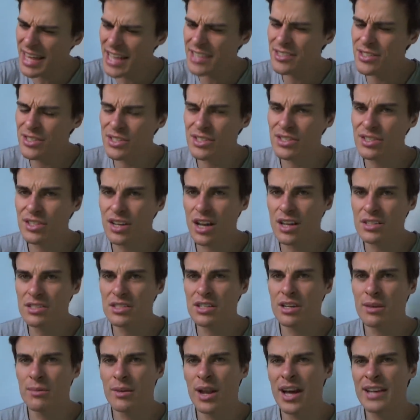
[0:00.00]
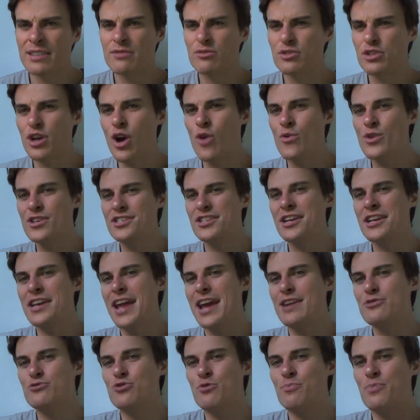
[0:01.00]
that's disgusting, I'm like, show it your
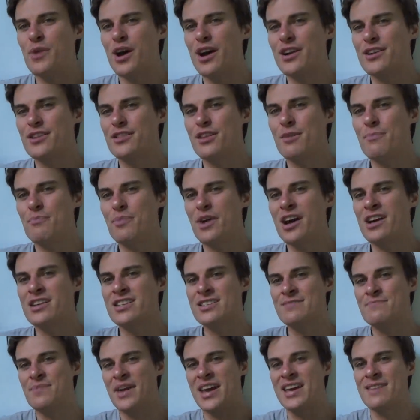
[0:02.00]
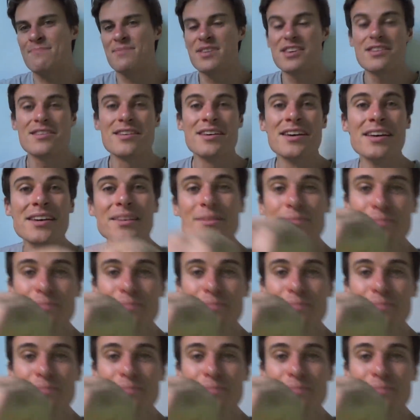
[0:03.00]
natural part of the body, baby.